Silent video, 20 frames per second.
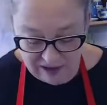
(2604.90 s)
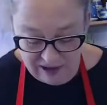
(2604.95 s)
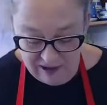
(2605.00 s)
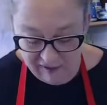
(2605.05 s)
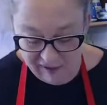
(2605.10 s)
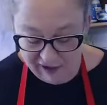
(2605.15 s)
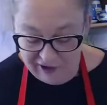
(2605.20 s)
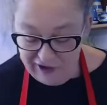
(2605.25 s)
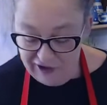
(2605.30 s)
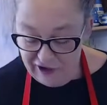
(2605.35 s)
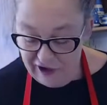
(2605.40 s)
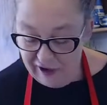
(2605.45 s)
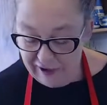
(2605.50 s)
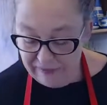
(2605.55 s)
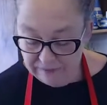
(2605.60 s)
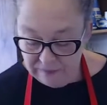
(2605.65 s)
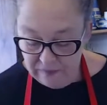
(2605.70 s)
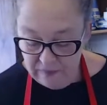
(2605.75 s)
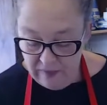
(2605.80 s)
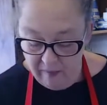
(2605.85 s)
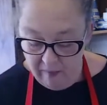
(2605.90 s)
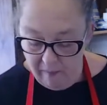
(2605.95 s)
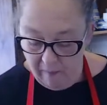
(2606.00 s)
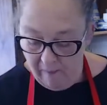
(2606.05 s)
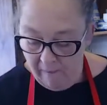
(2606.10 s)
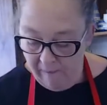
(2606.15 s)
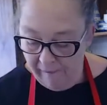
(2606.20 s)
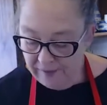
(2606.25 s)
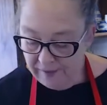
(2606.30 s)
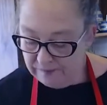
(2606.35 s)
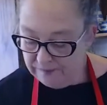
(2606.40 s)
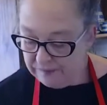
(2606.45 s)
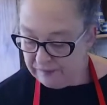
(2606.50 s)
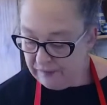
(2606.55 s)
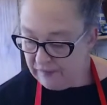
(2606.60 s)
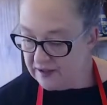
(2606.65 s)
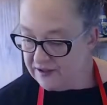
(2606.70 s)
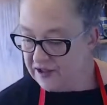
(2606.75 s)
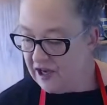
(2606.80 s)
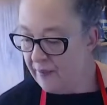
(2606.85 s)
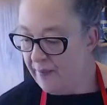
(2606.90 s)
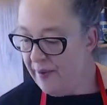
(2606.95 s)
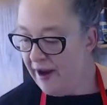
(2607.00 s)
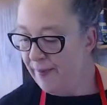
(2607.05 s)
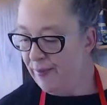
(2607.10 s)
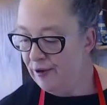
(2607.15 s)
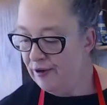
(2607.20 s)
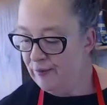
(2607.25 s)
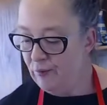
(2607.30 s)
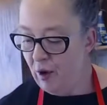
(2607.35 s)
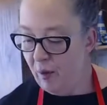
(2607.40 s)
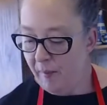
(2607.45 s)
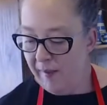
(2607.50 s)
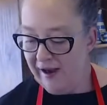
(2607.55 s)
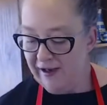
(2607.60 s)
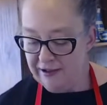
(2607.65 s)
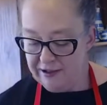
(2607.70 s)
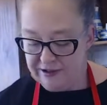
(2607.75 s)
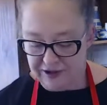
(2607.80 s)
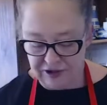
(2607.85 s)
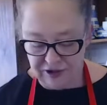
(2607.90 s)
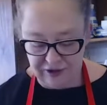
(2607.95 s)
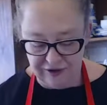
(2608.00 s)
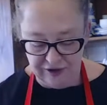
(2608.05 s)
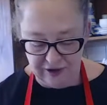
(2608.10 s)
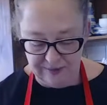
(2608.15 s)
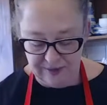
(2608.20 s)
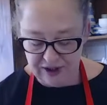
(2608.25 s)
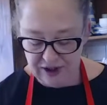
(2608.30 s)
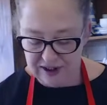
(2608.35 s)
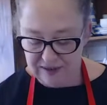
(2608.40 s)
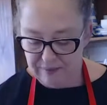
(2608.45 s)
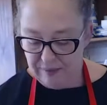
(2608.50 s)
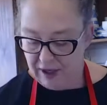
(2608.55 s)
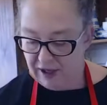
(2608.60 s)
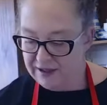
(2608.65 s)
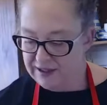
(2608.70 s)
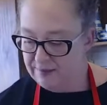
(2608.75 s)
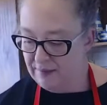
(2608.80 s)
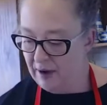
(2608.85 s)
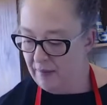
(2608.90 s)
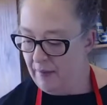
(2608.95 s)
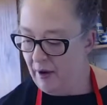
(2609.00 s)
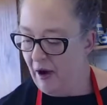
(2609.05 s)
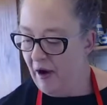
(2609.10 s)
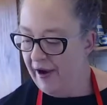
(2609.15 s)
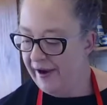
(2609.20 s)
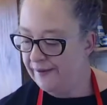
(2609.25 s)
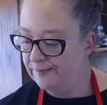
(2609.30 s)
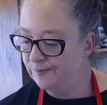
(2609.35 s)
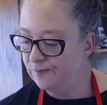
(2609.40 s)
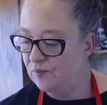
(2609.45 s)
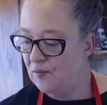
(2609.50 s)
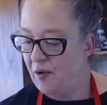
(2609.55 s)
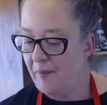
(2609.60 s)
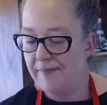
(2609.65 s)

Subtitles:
I don't know. Some people and what matters to them, it just blows my mind.